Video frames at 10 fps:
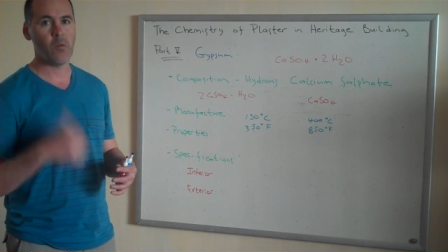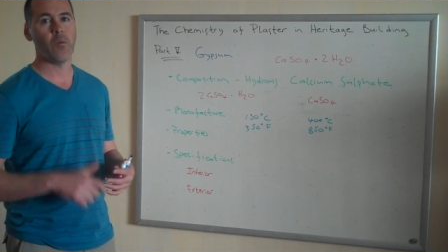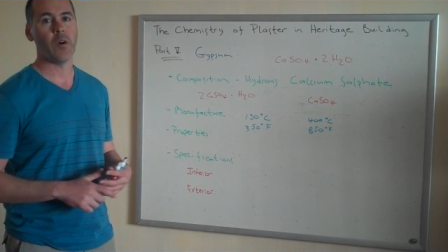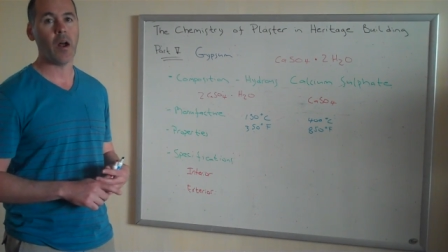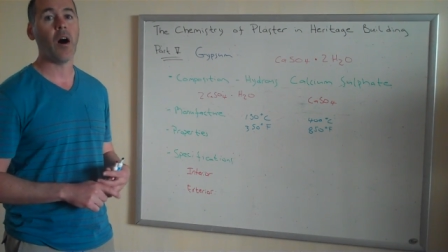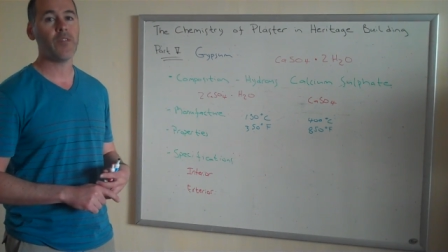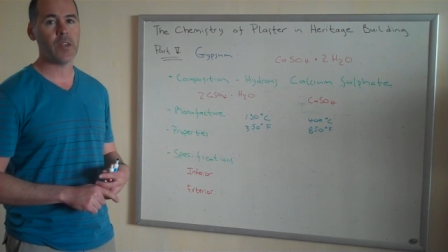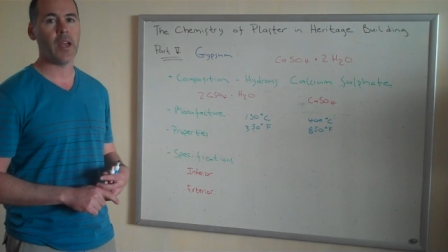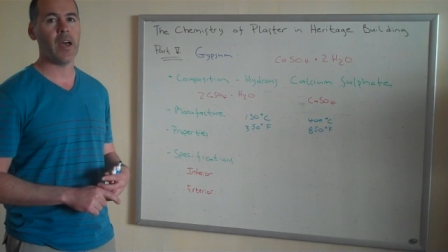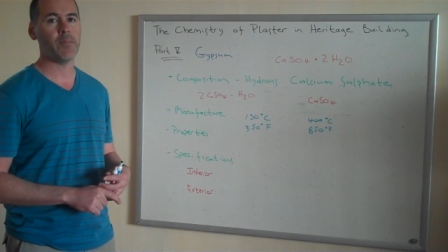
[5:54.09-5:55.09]
what often
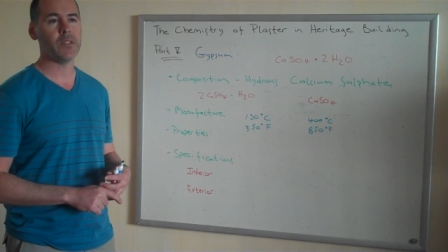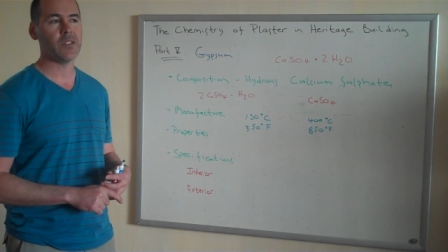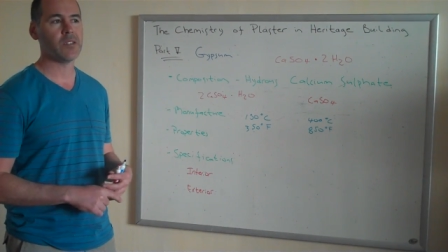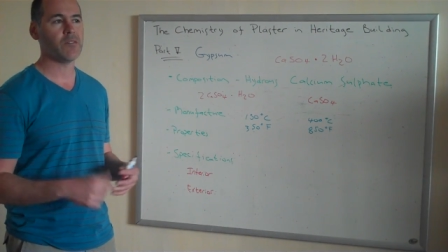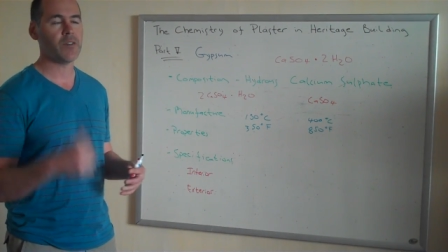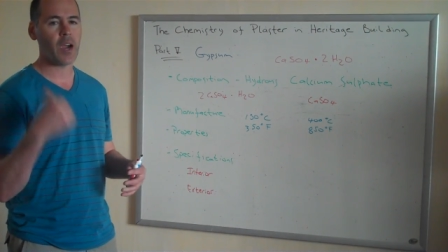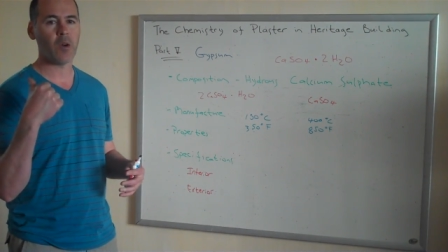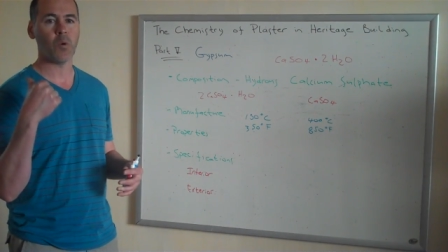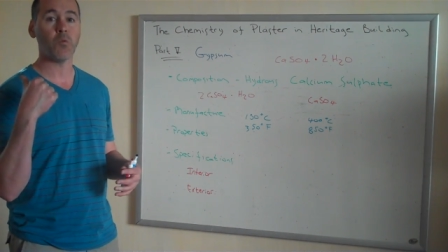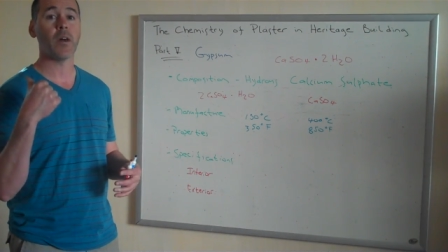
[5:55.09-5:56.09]
happens is the
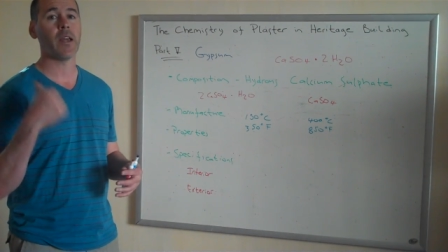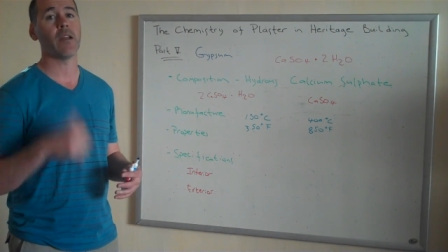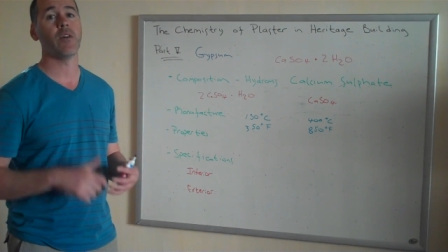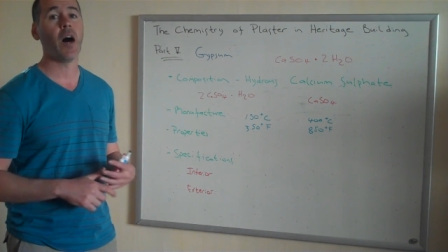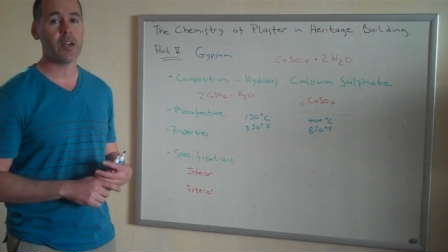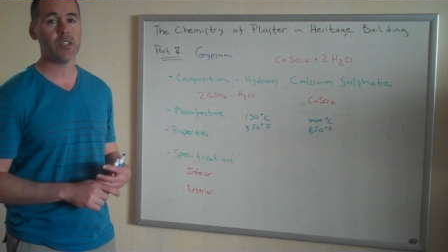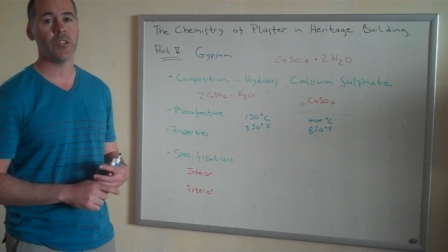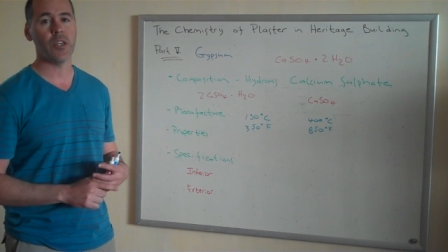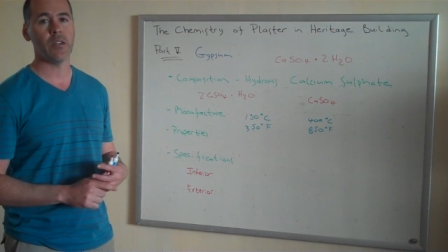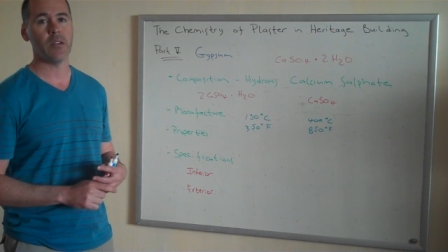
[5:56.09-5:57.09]
fire will run out of
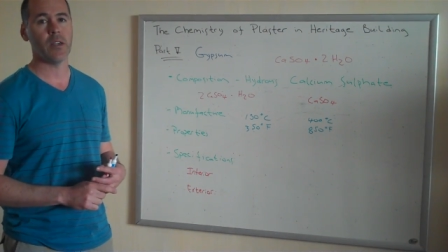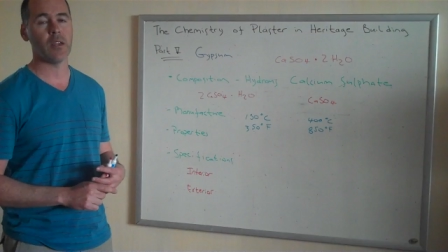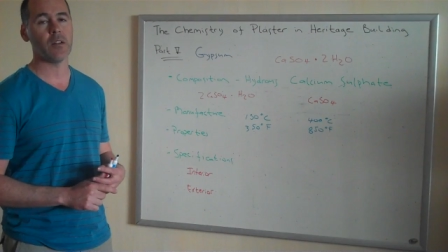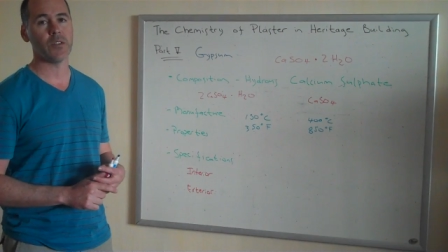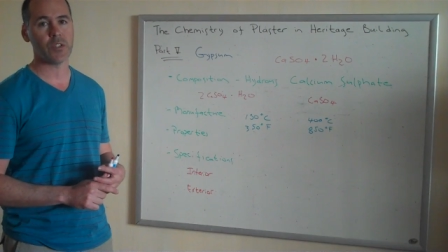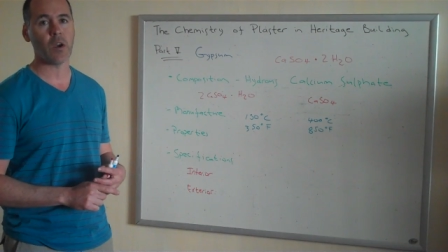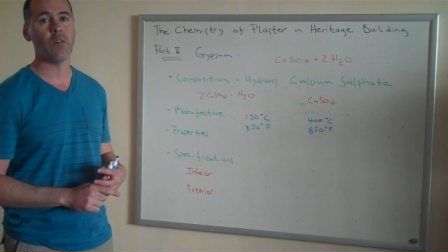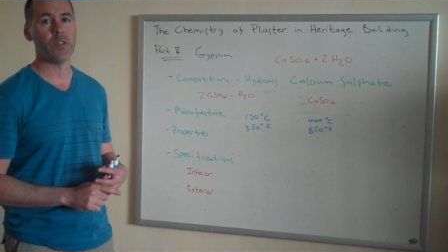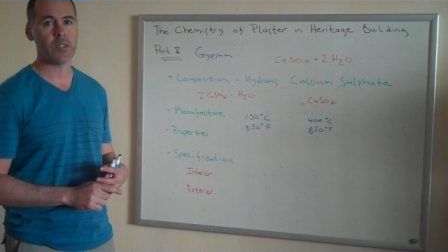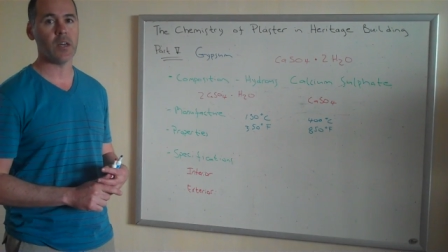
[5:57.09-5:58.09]
oxygen will starve
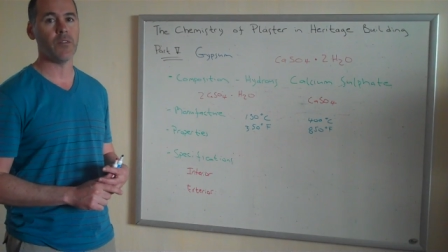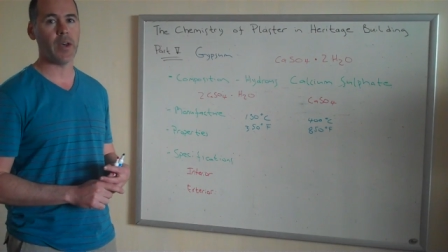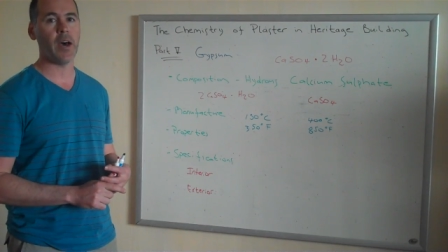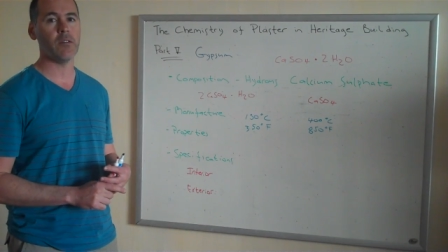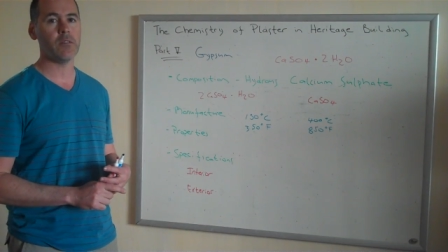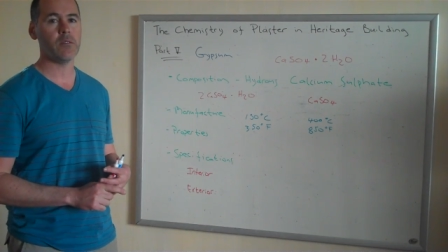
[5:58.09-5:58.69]
itself out.